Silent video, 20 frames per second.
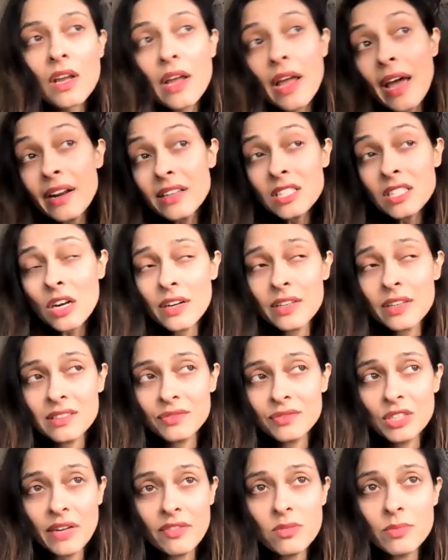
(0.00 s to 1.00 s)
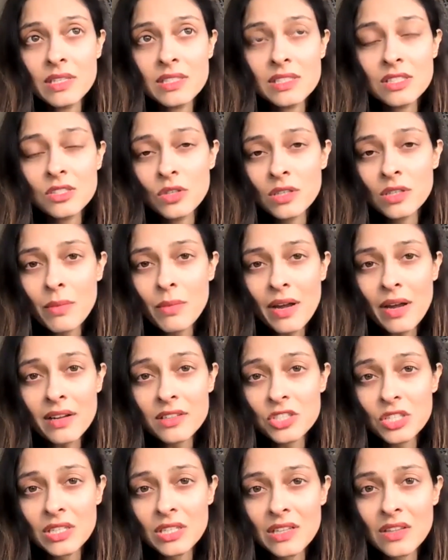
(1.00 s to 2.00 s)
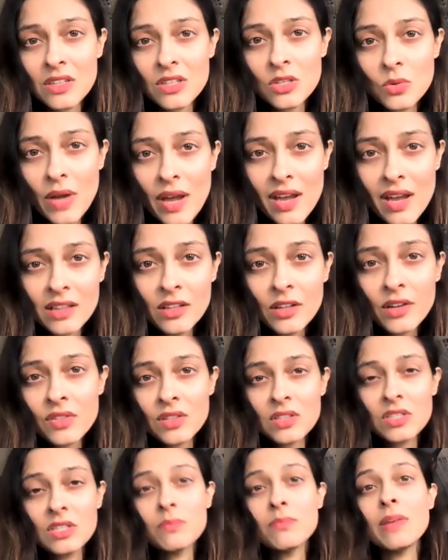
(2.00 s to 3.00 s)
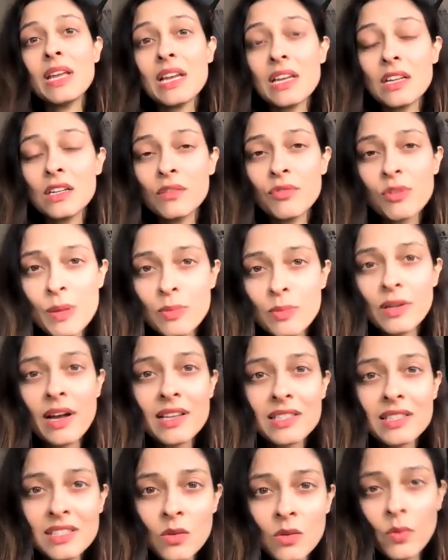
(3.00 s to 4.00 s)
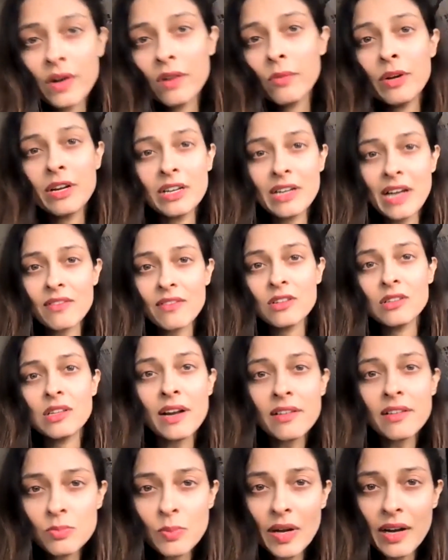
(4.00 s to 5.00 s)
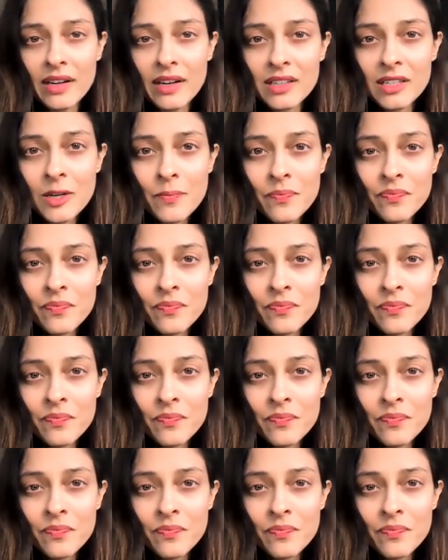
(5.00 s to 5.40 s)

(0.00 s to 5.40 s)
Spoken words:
And it's hard for governments. You can imagine in the UK, look at the demand for people asking, when are we going to have our lives back?